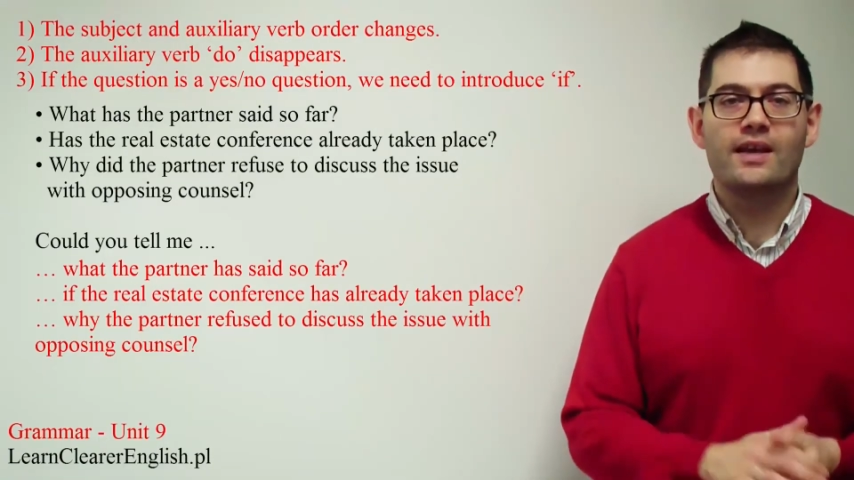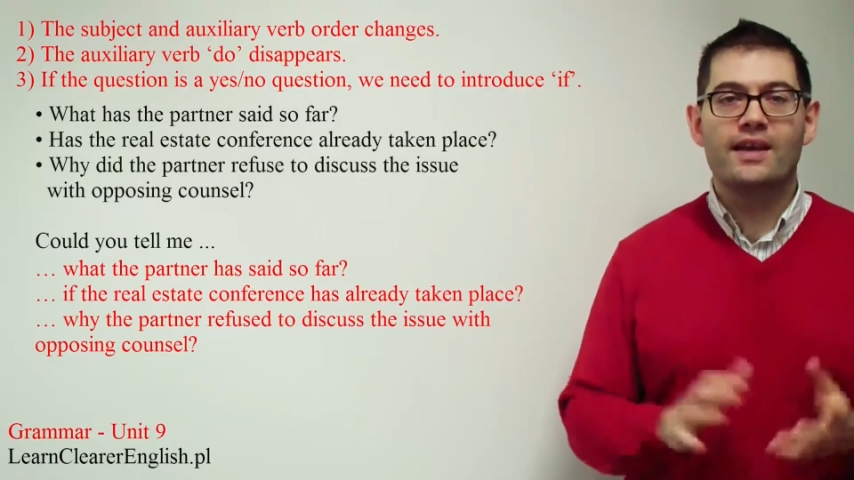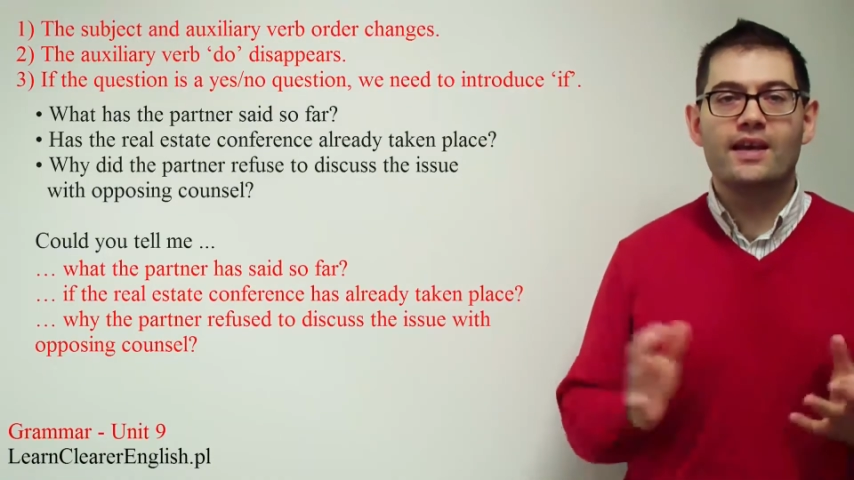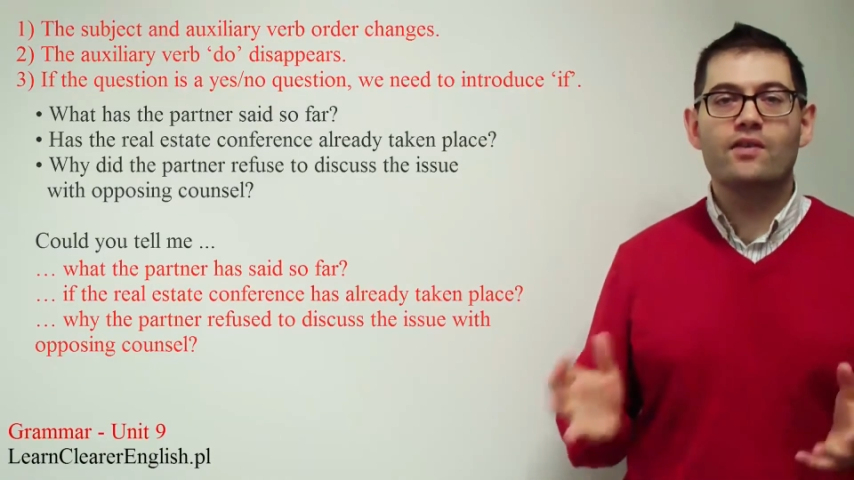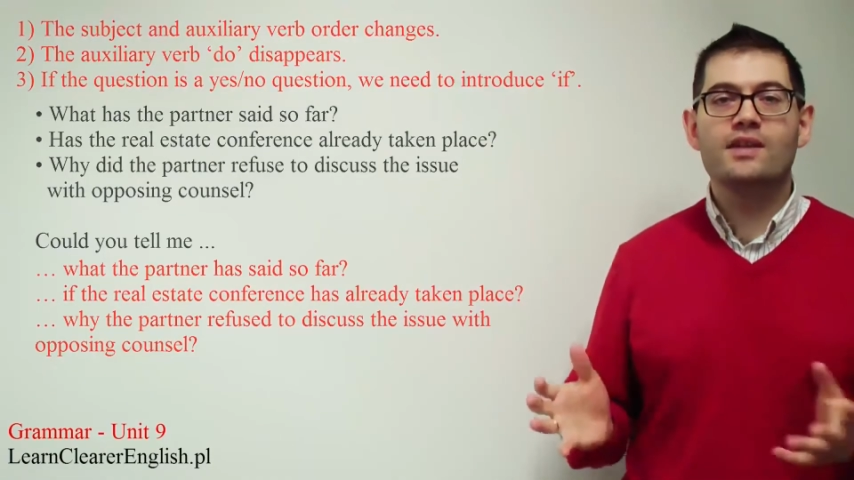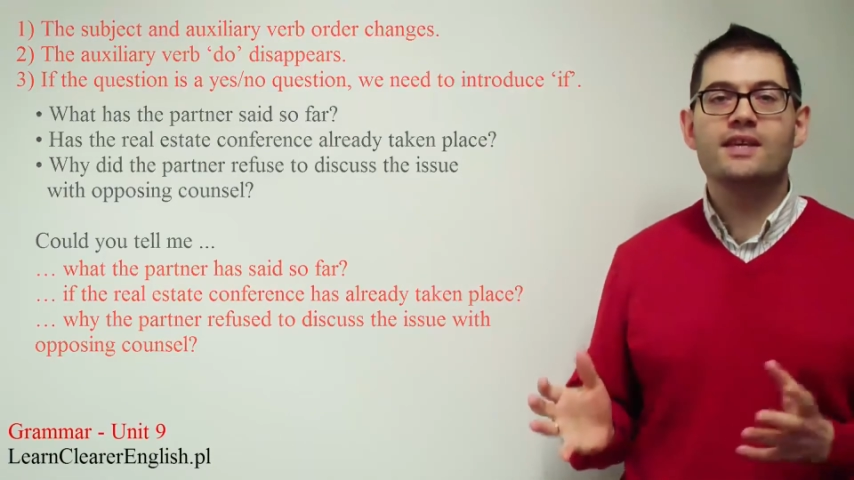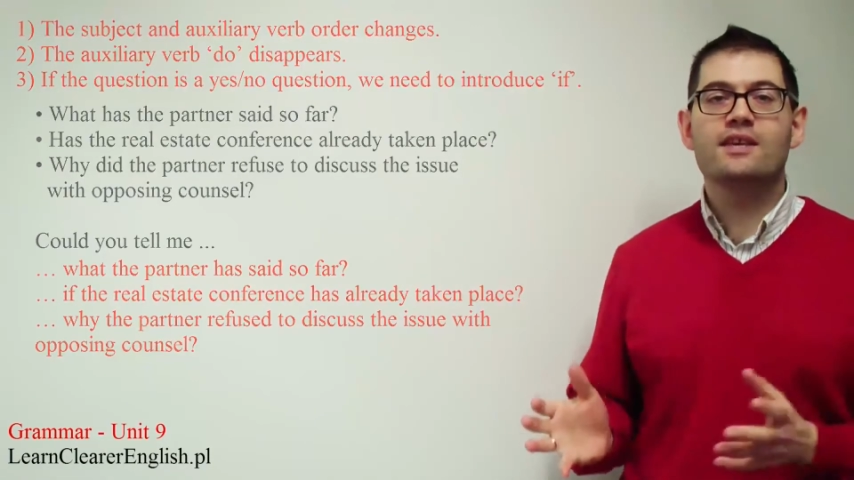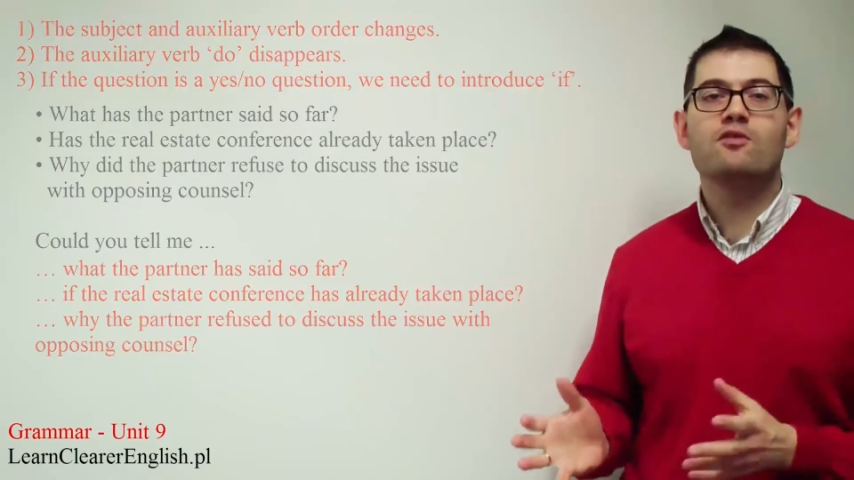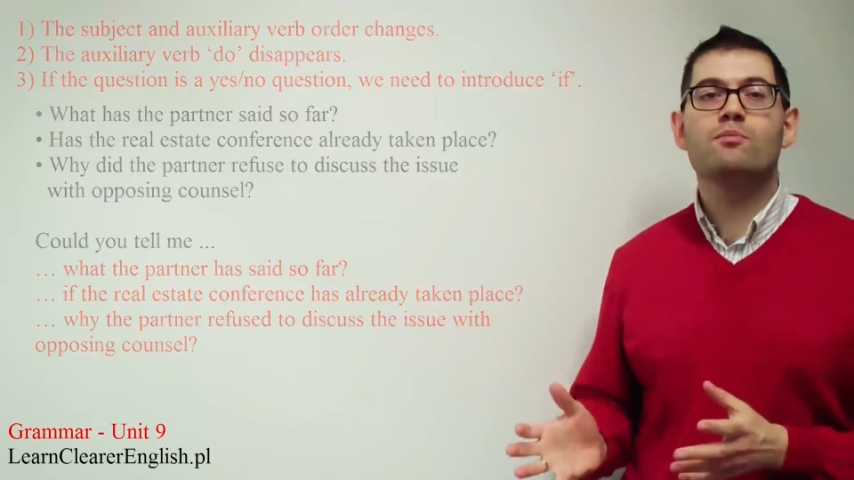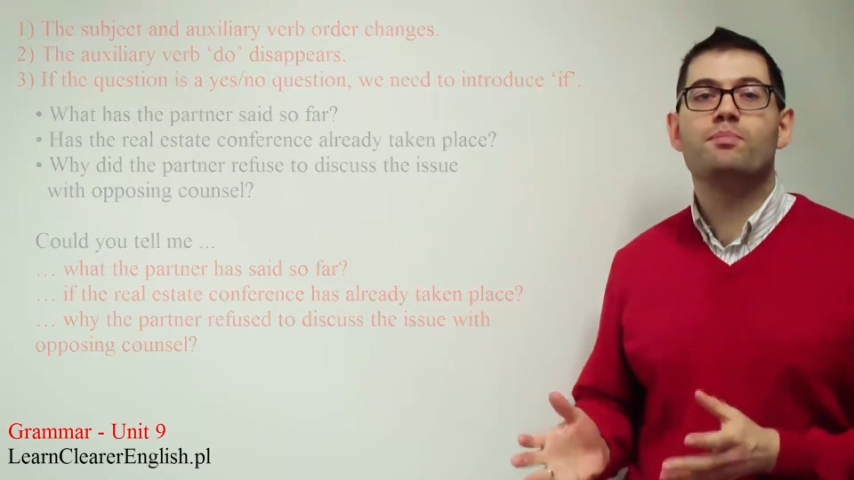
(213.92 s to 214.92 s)
If I take
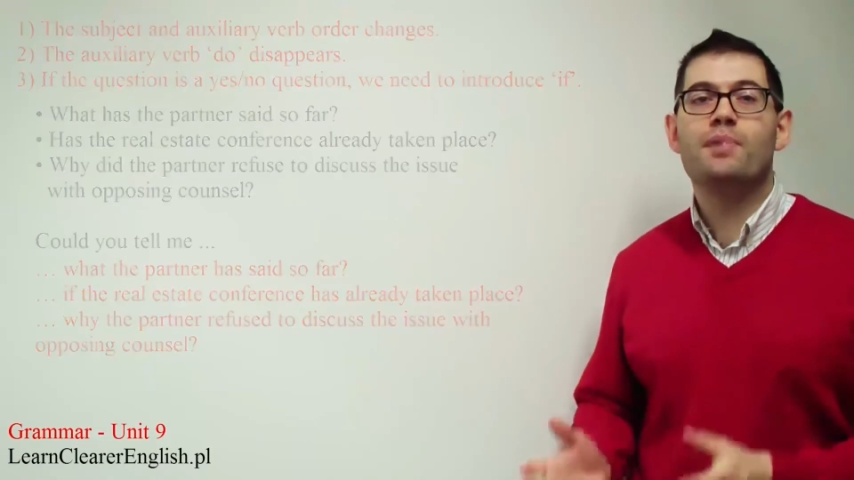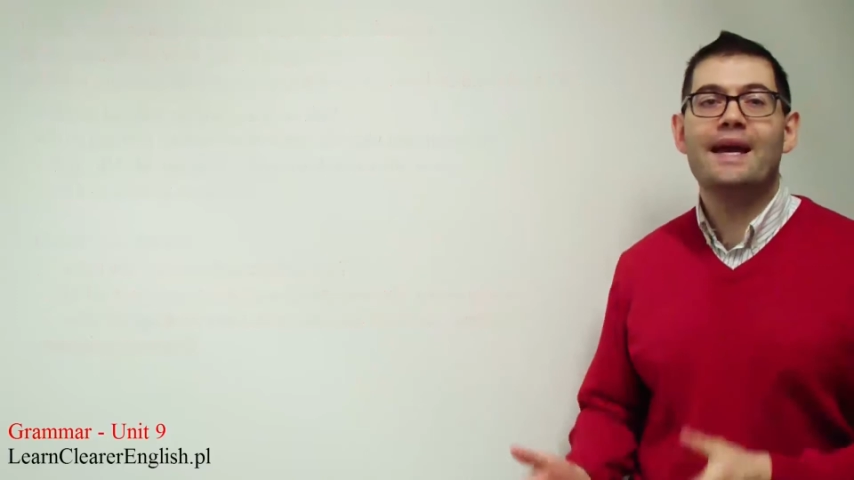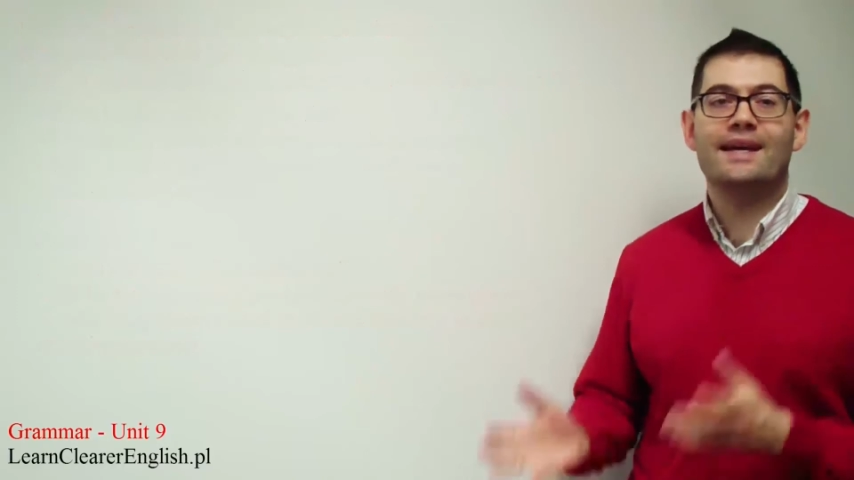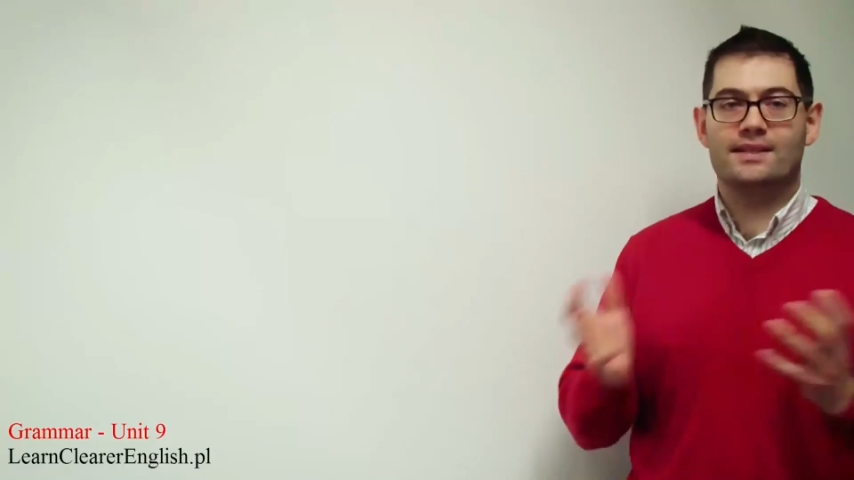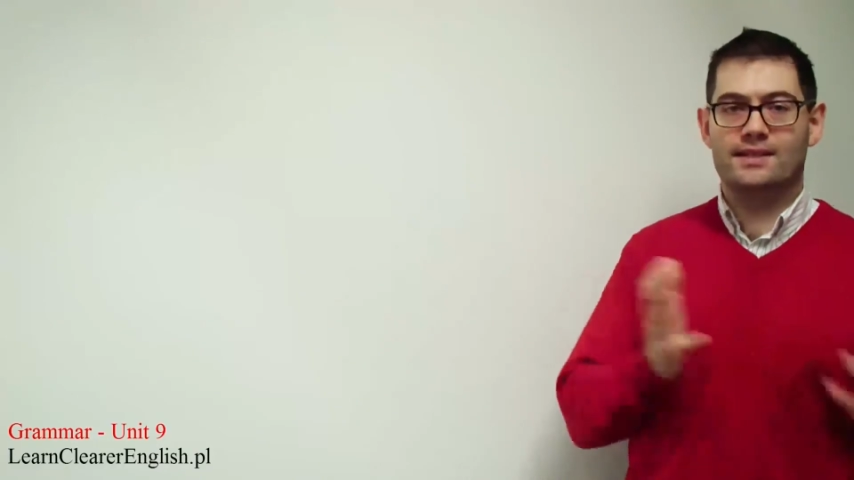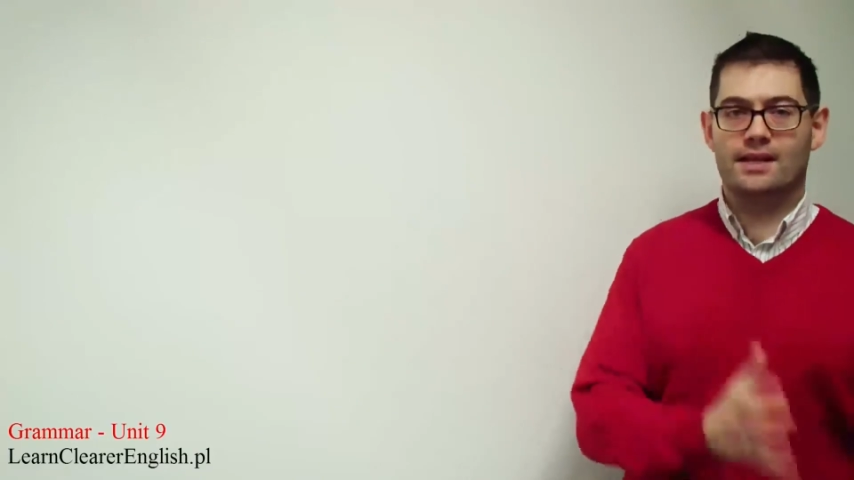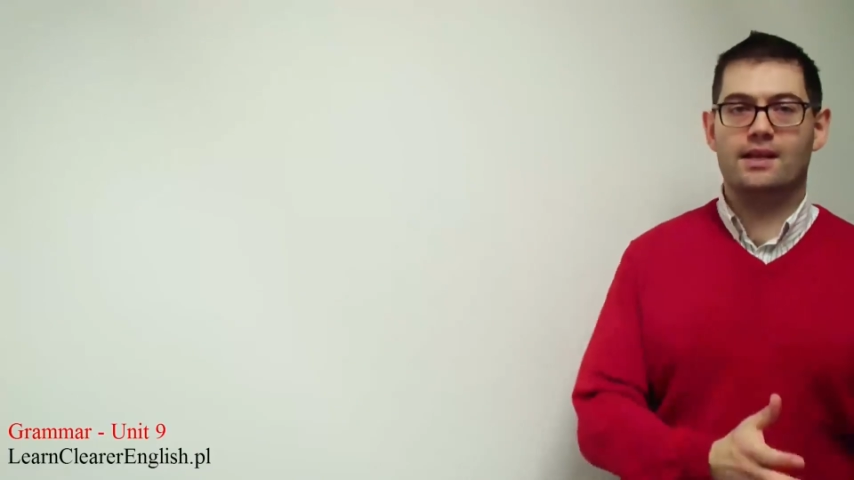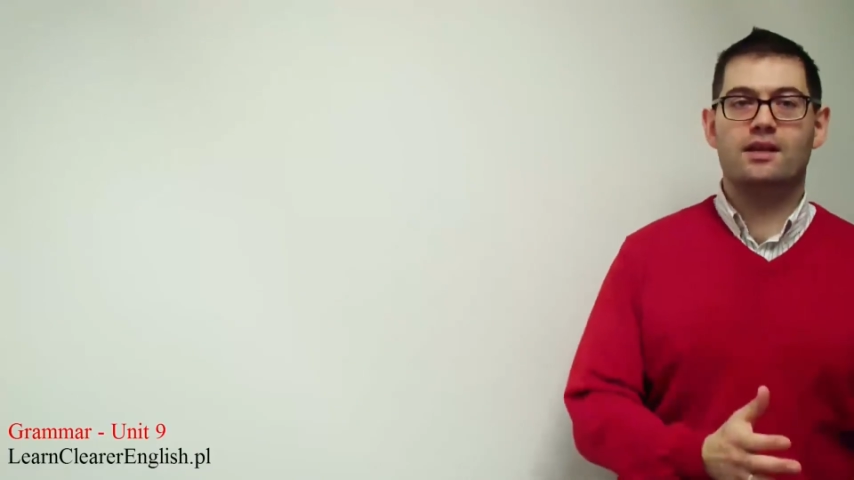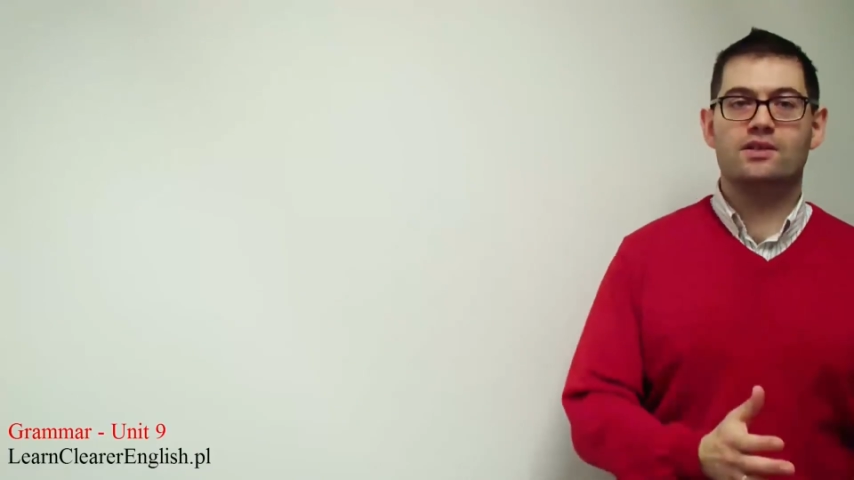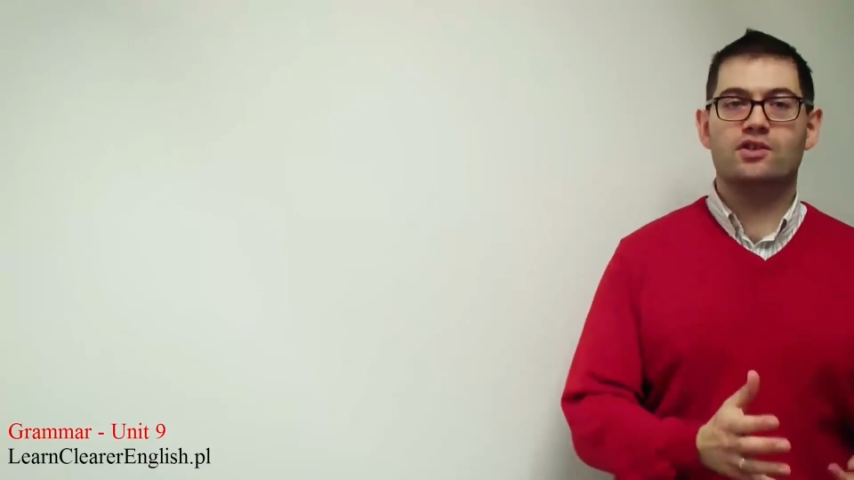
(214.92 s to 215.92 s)
you back to the
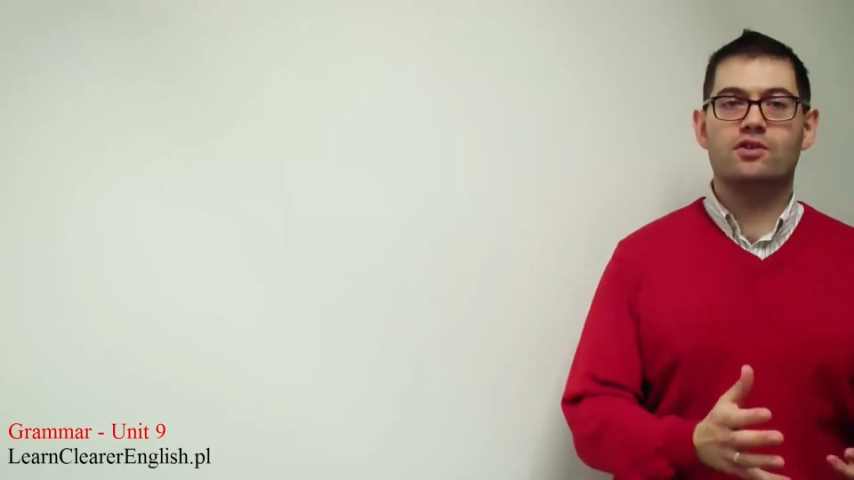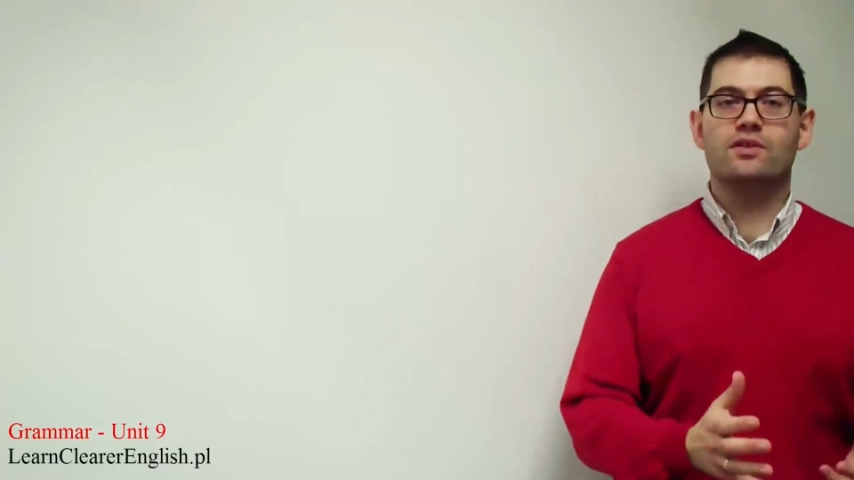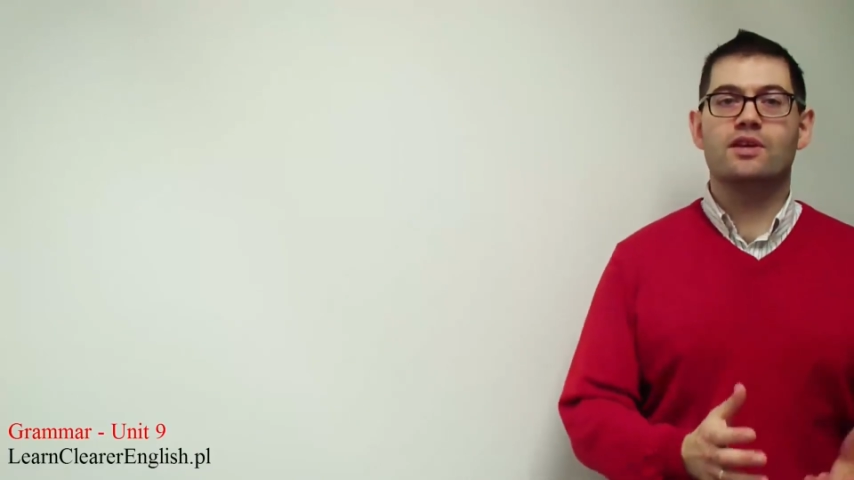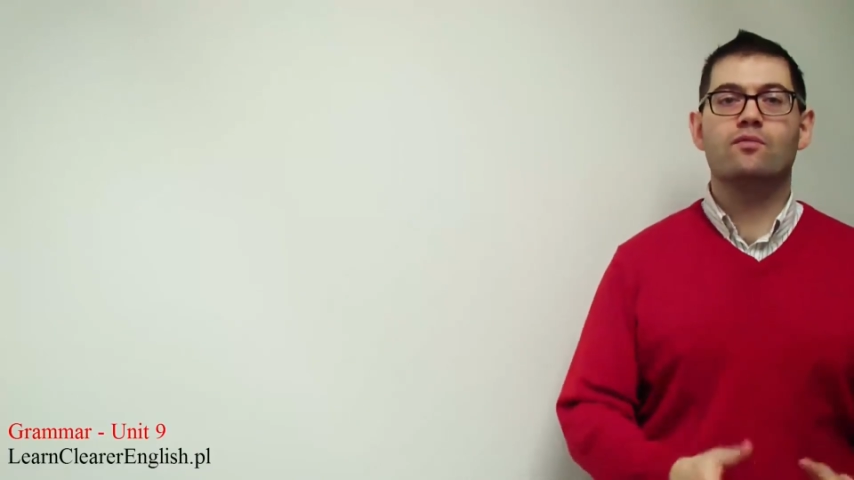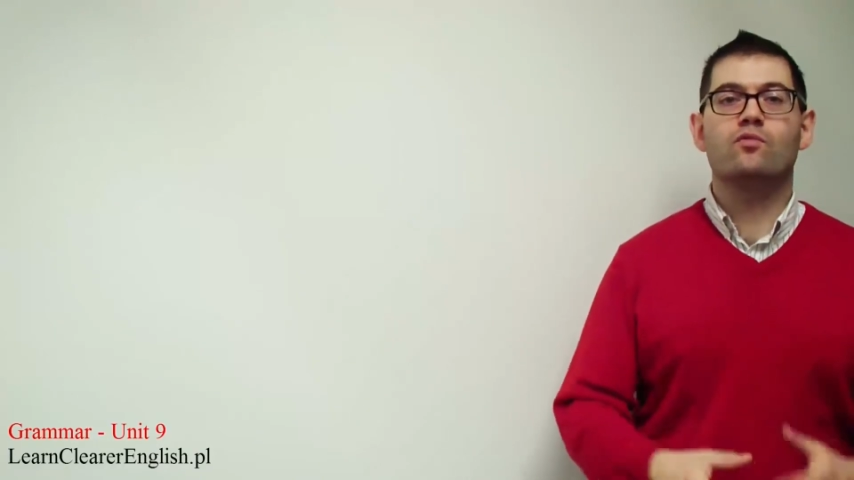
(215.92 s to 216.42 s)
last unit,